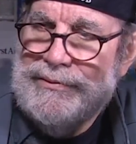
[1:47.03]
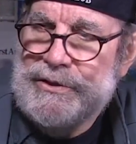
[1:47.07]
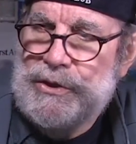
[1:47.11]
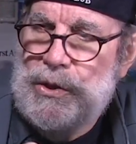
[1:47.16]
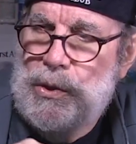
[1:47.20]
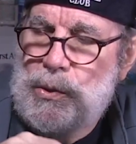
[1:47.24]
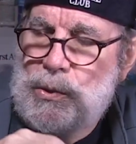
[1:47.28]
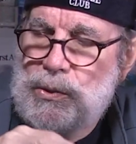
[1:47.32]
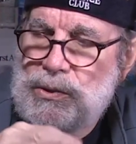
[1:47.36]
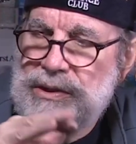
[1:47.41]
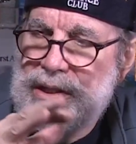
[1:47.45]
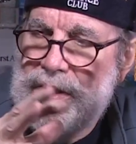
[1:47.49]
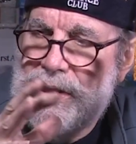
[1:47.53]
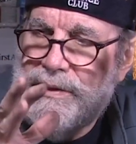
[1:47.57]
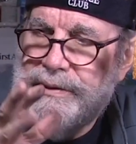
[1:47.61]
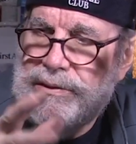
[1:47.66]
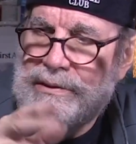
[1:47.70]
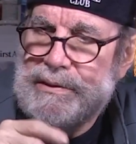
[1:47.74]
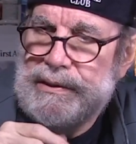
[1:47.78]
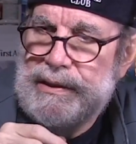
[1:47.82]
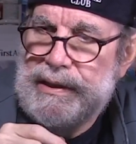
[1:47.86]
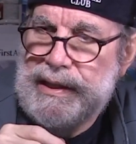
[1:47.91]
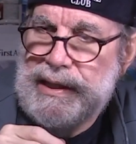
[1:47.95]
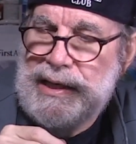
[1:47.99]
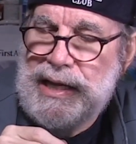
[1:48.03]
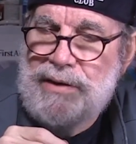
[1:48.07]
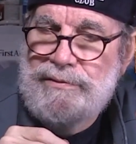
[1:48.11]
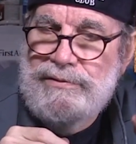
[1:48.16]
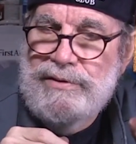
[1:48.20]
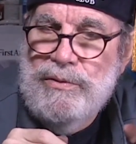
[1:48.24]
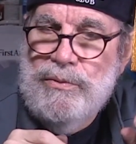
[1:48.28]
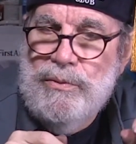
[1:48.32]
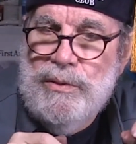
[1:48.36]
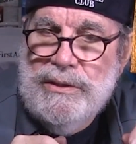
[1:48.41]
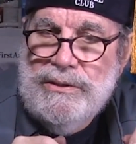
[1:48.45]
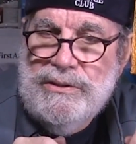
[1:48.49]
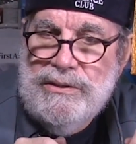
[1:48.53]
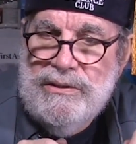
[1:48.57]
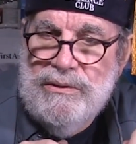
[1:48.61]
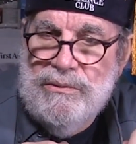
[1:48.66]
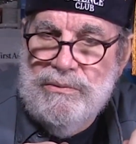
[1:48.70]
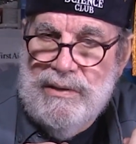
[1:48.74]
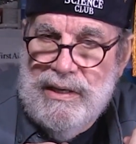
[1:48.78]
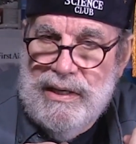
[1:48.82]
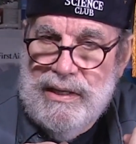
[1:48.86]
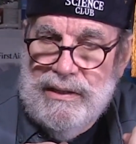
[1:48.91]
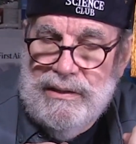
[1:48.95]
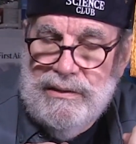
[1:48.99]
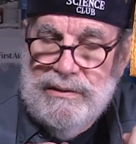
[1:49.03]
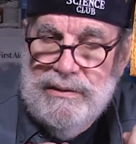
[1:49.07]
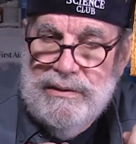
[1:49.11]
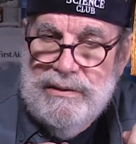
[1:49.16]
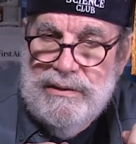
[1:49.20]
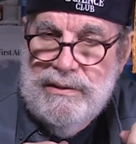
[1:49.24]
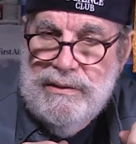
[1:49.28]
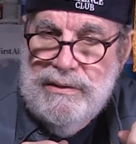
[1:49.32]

coal dust. And every once in a while,